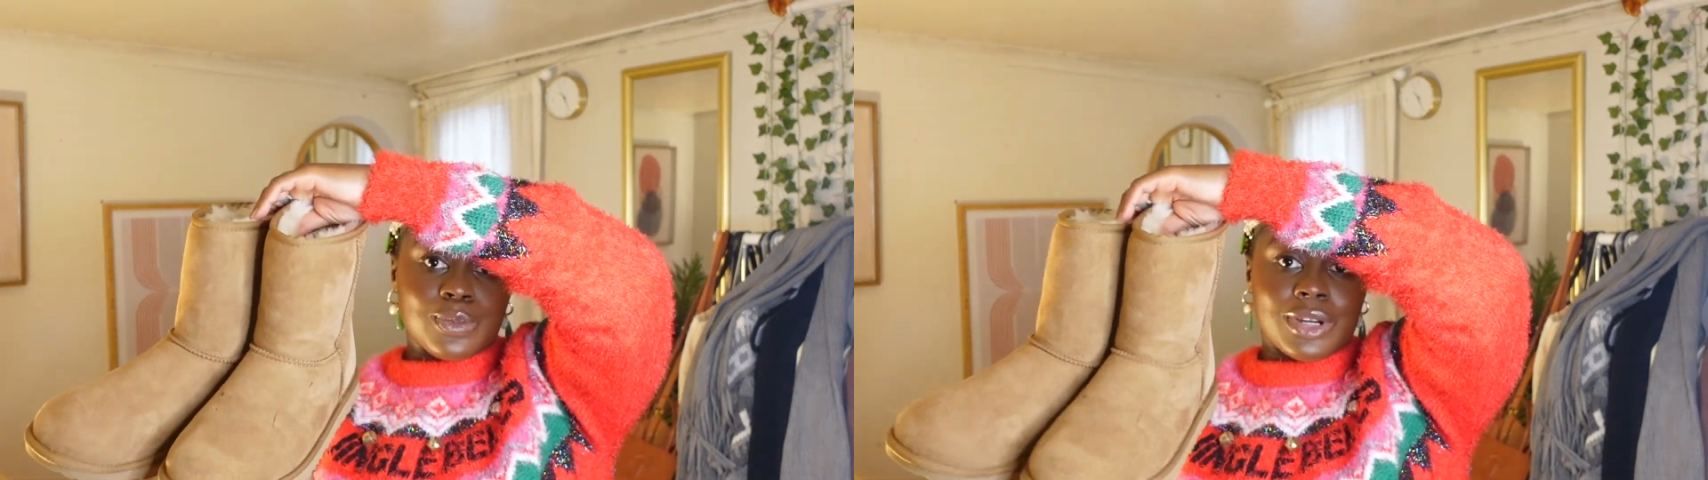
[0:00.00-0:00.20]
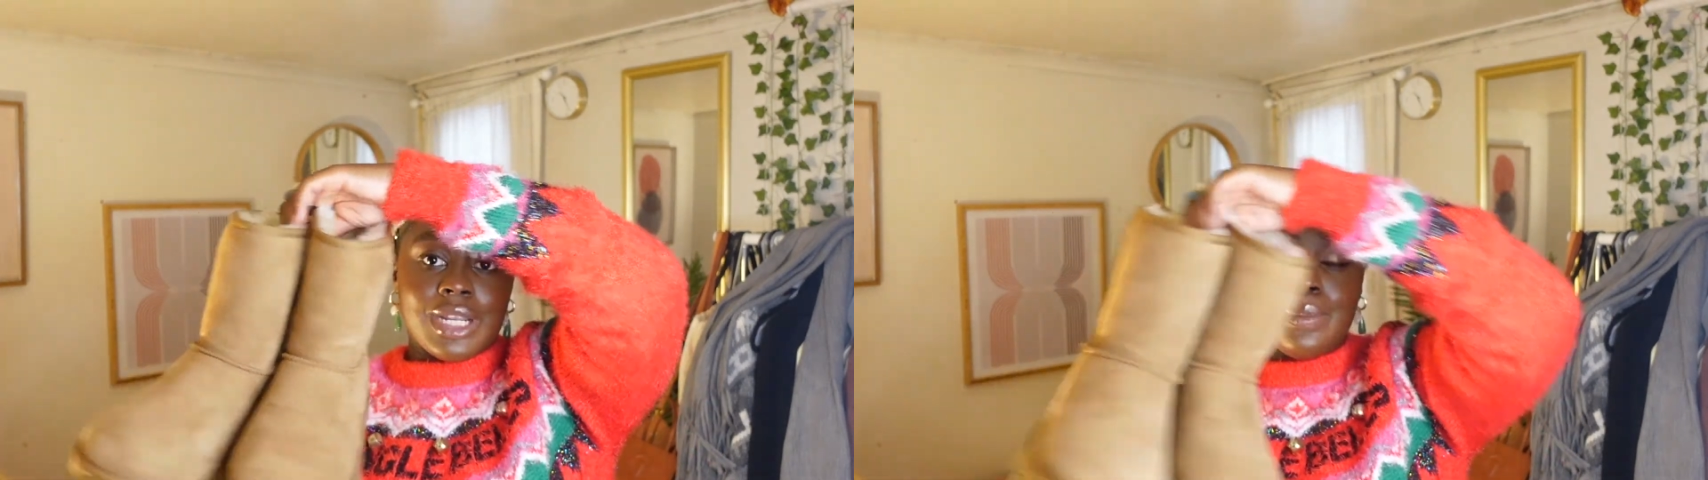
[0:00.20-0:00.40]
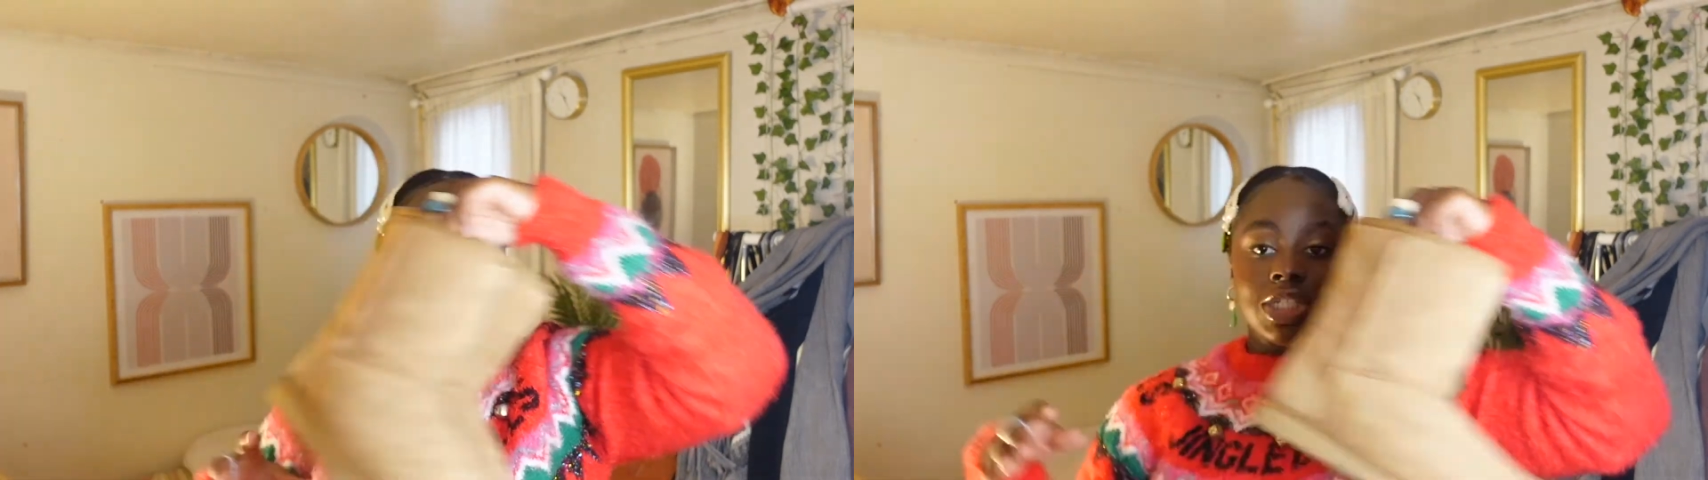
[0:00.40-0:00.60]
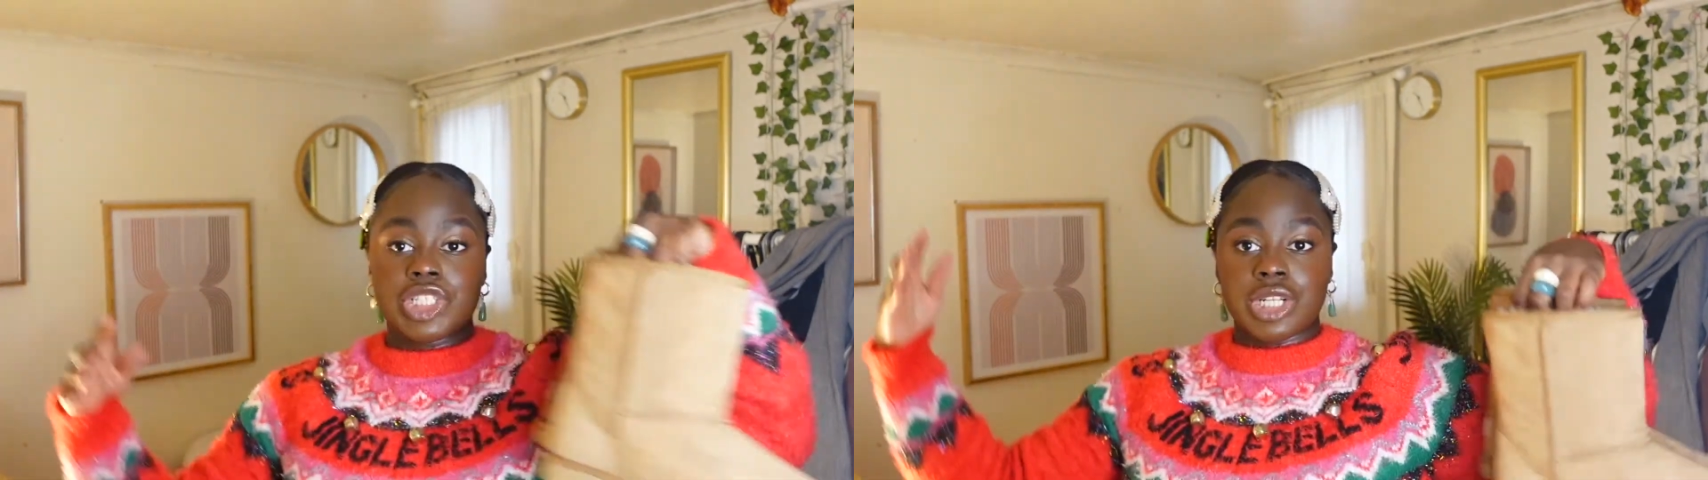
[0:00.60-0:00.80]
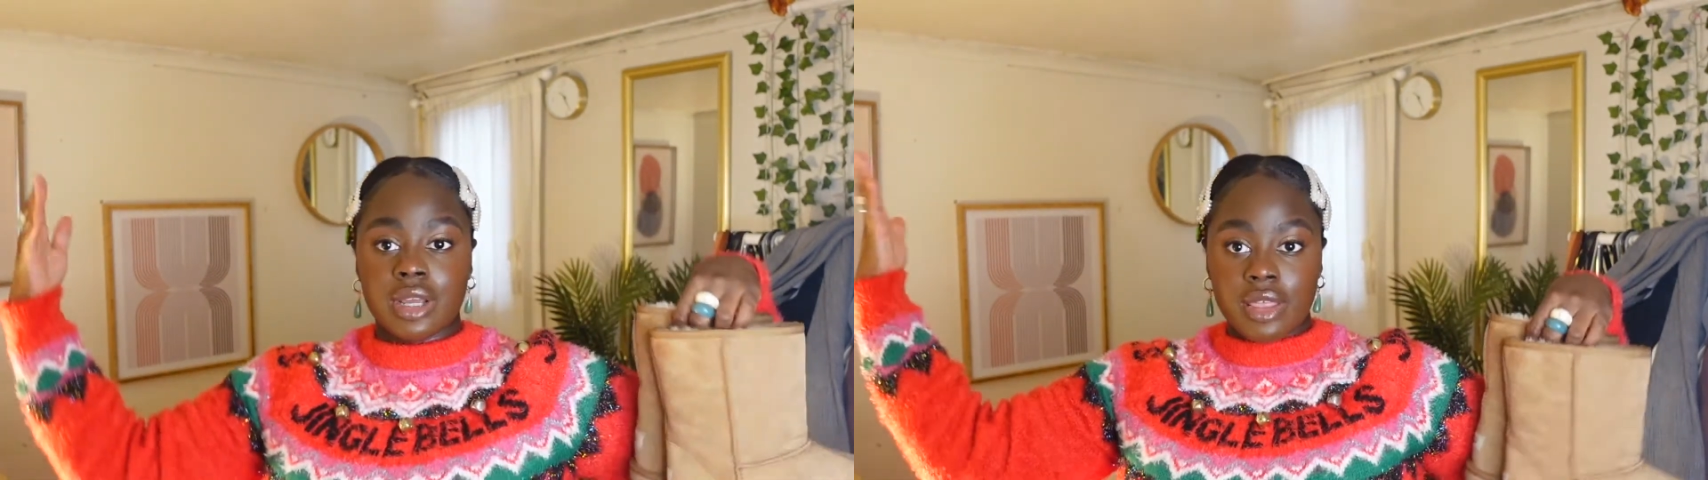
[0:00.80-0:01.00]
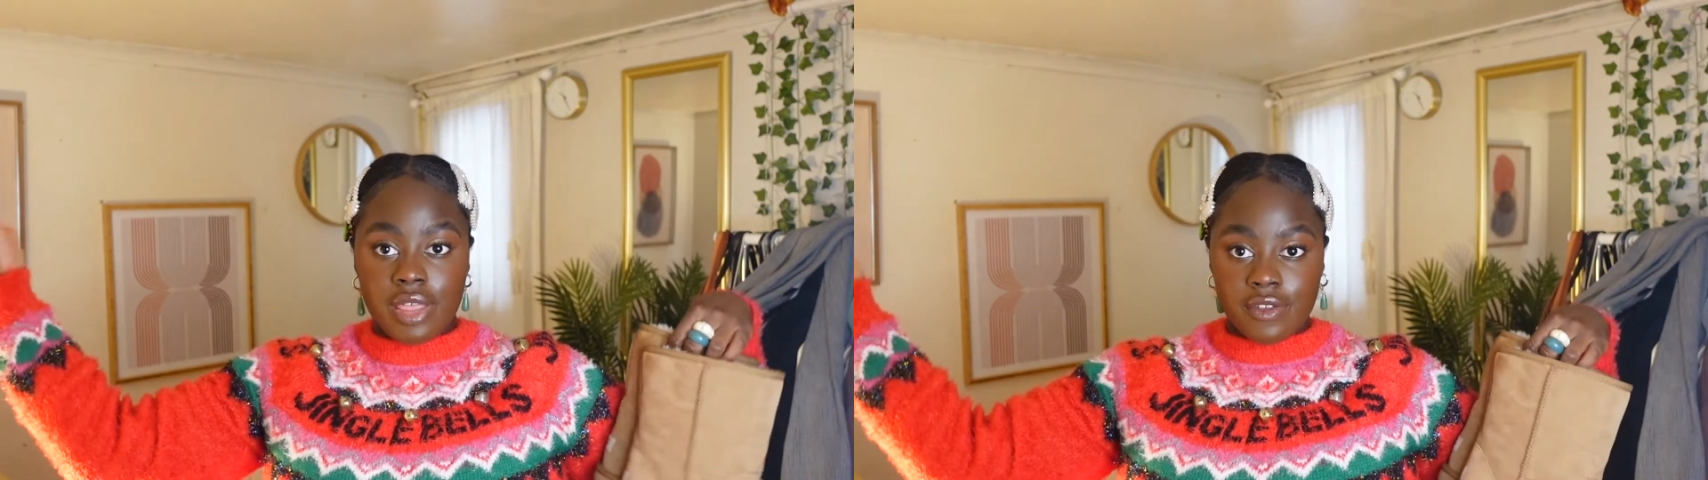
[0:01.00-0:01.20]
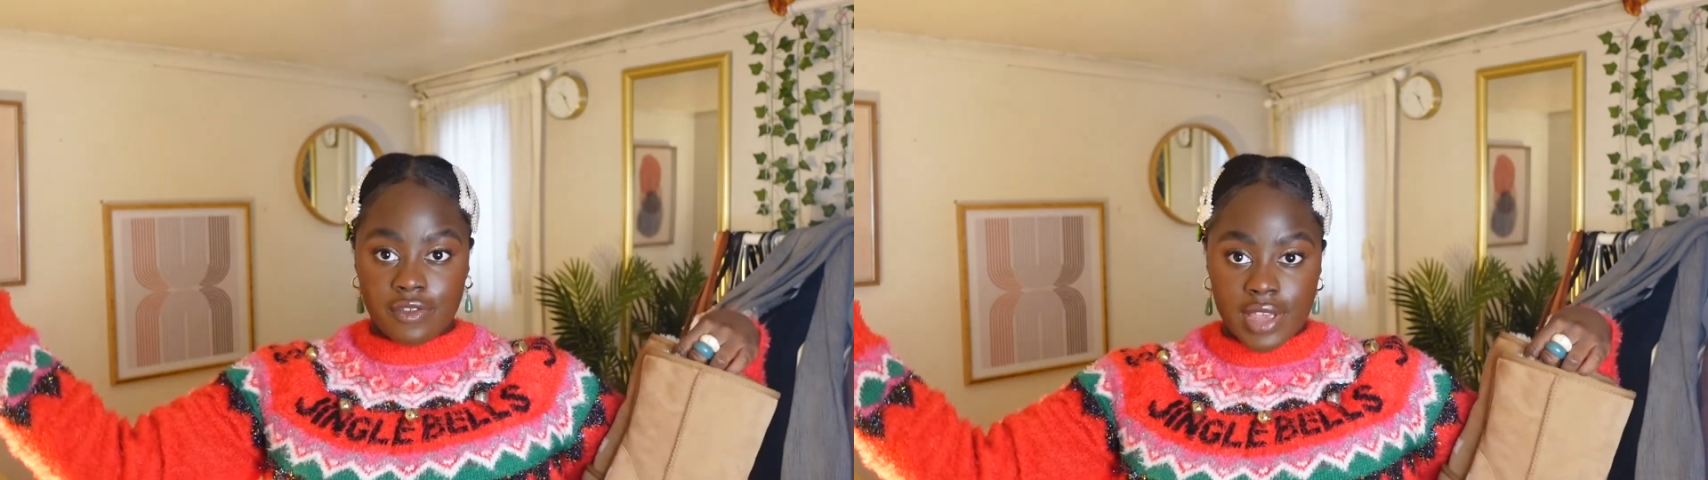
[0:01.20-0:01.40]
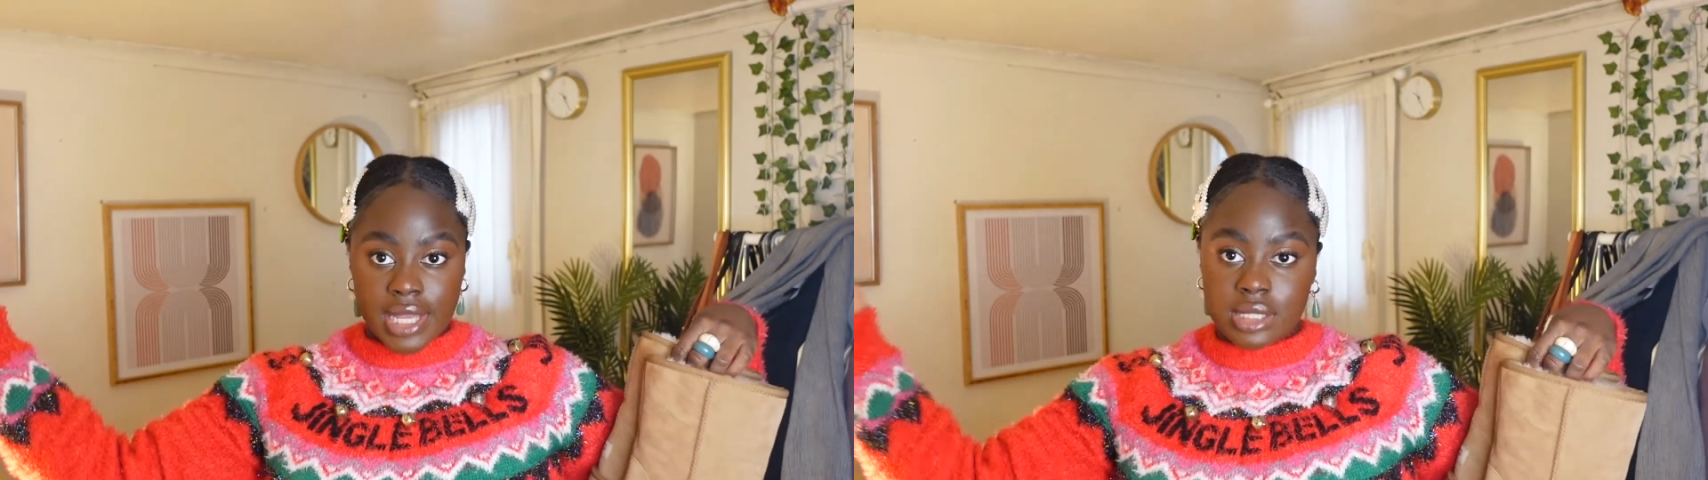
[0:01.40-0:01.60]
pretty much the
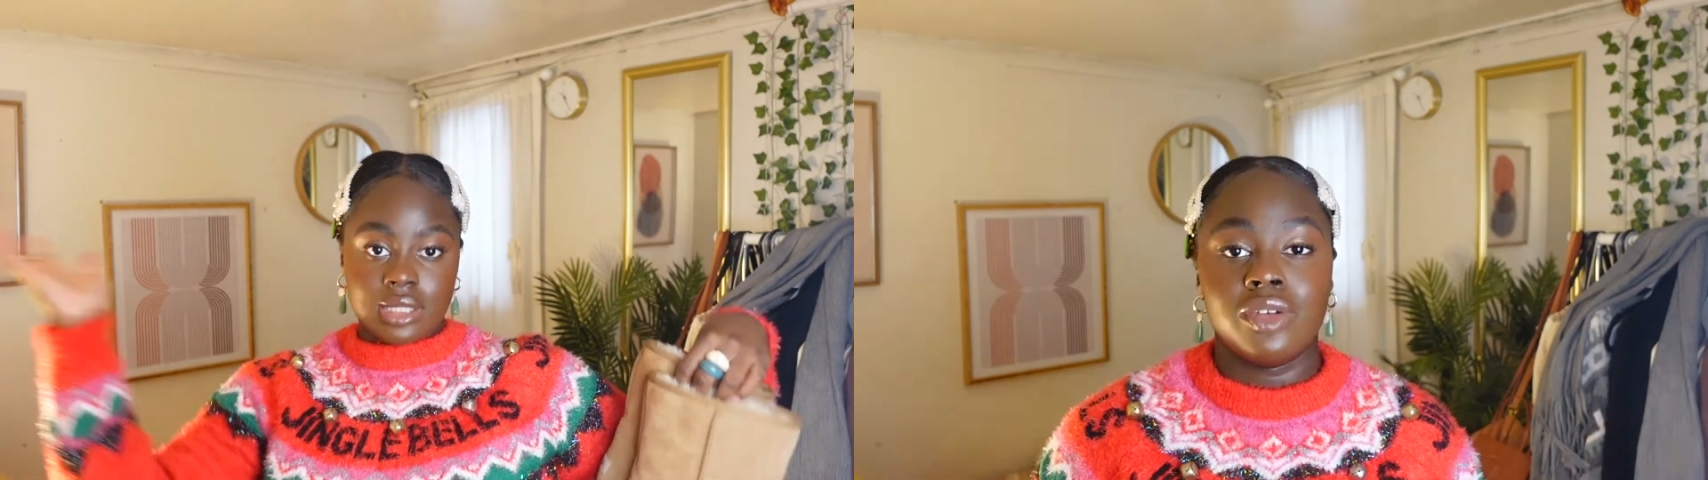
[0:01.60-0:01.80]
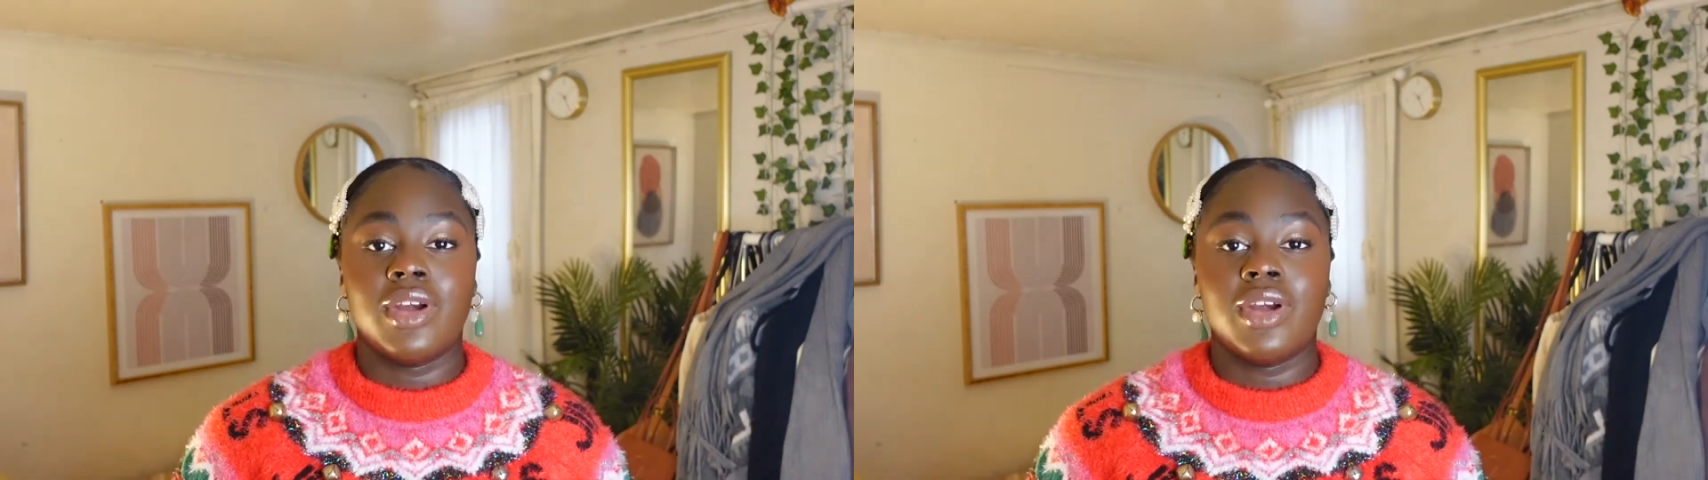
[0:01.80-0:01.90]
fit